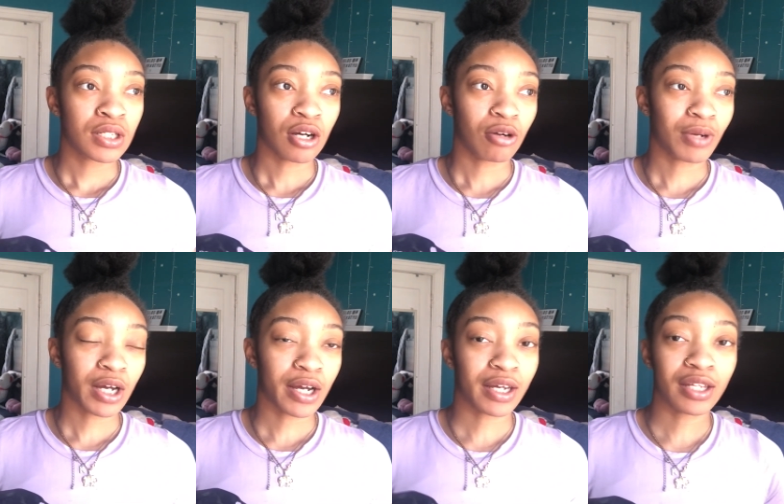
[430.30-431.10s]
Oh my
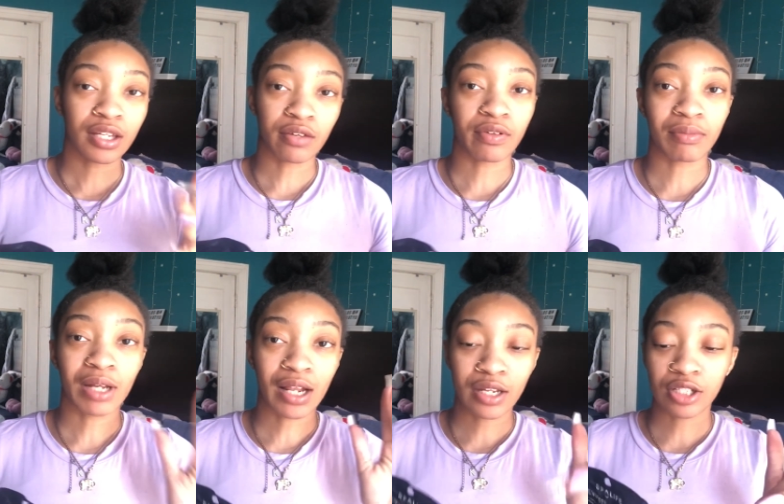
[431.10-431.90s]
God, I can't think of it, but
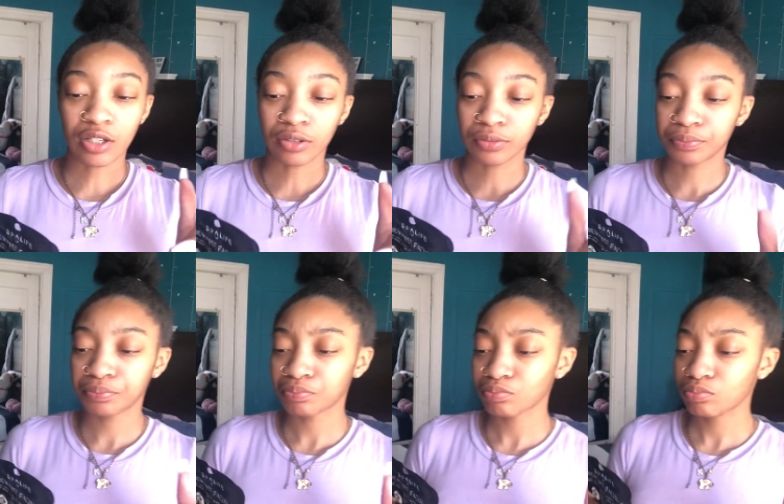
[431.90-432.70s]
I'll let you know.
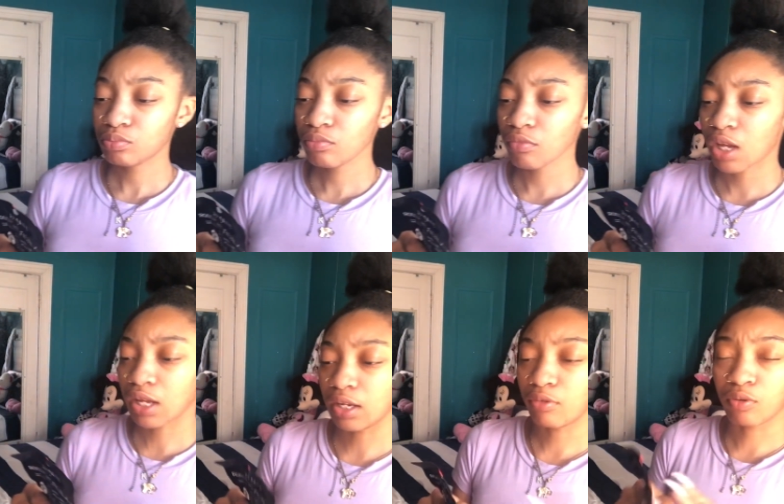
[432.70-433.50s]

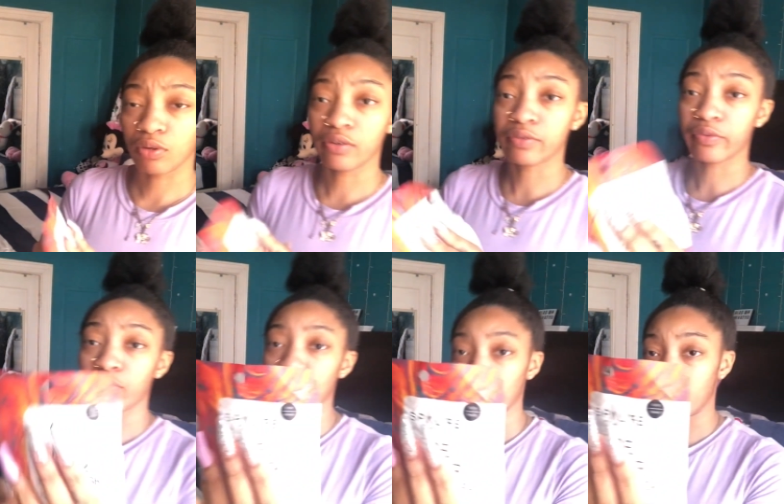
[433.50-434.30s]
And they were, it was for
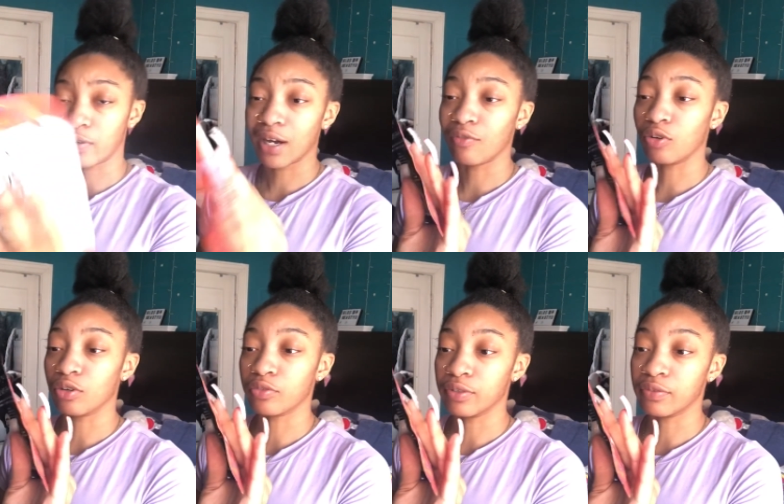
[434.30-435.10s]
125
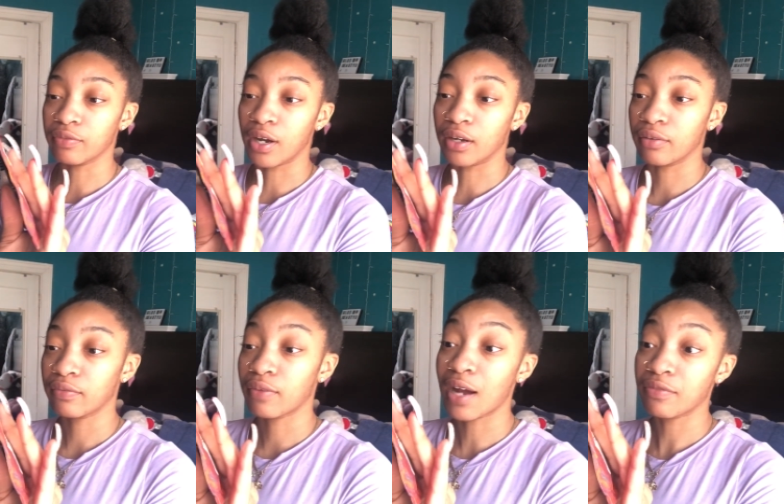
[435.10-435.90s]
or 3 for 5,
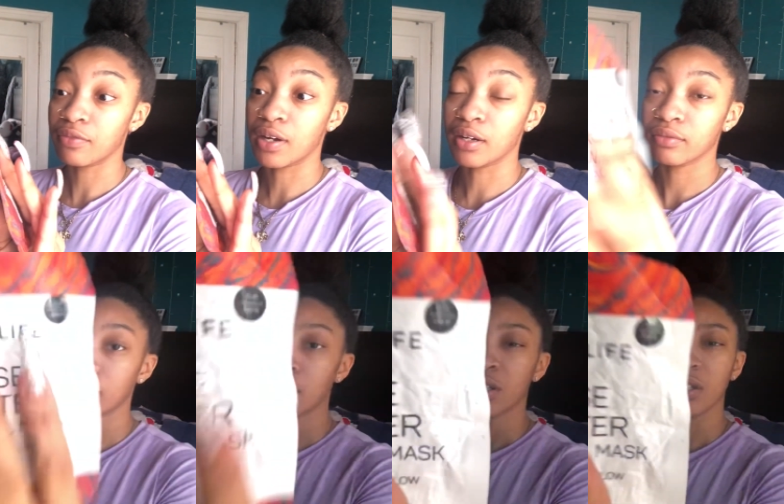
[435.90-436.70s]
5 for 5.
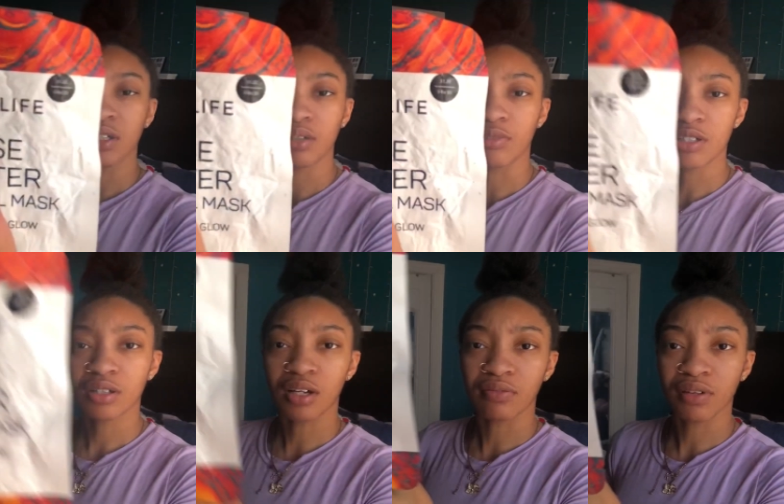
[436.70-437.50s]
Damn, I should
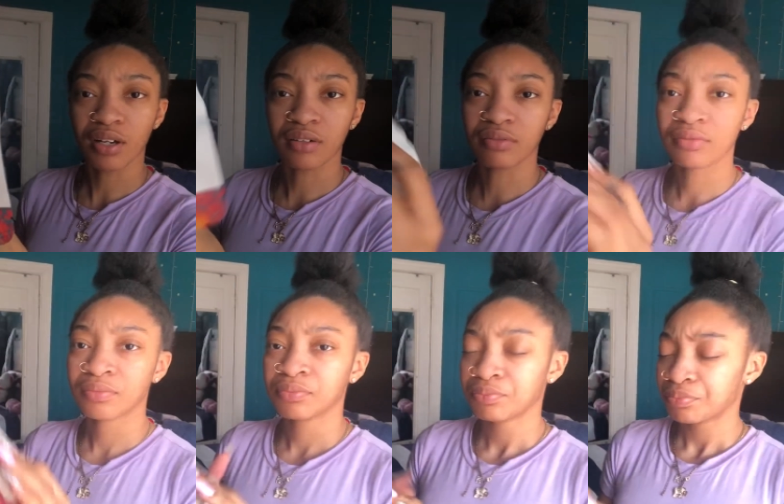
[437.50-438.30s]
have got 5.
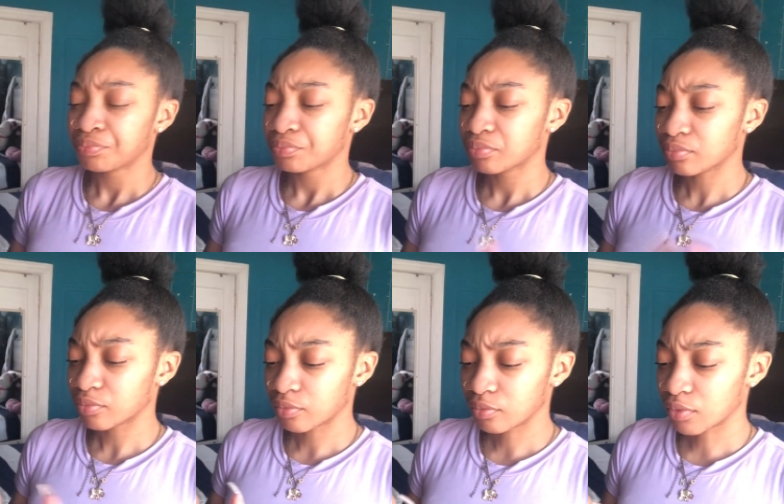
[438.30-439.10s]

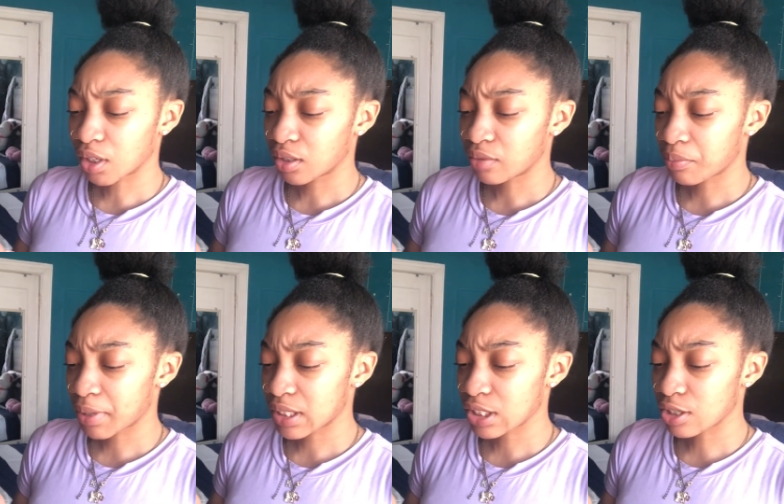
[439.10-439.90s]
I didn't even pay
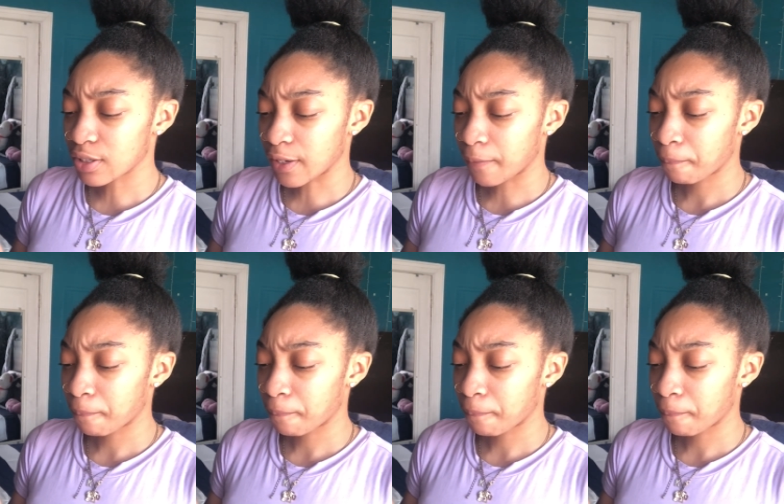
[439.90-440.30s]
attention to that